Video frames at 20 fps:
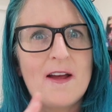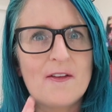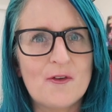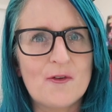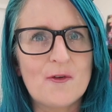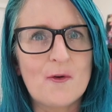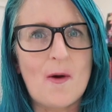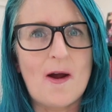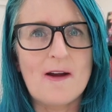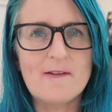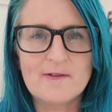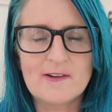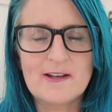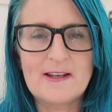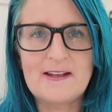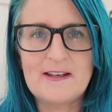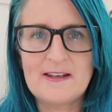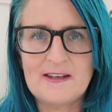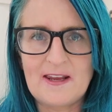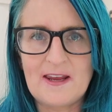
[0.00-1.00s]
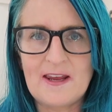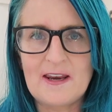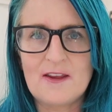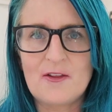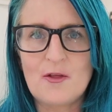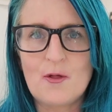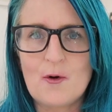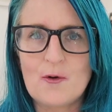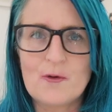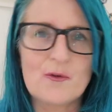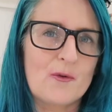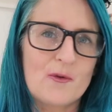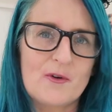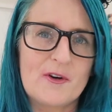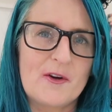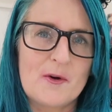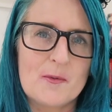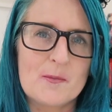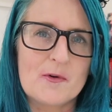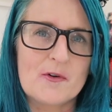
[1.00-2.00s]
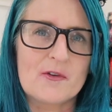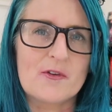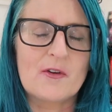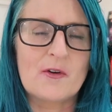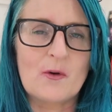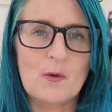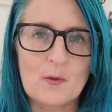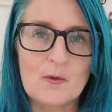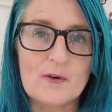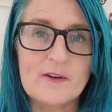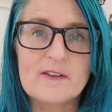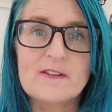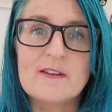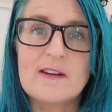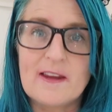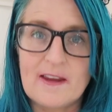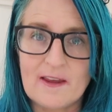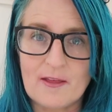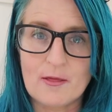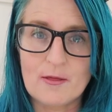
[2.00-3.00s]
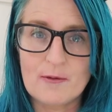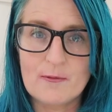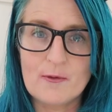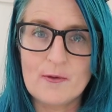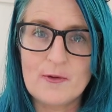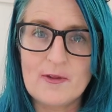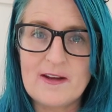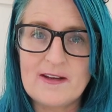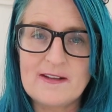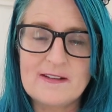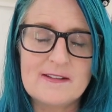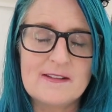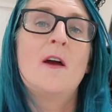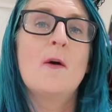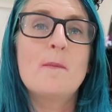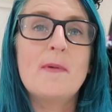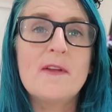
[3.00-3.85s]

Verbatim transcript: and so I really needed those audiobooks in order to get through these.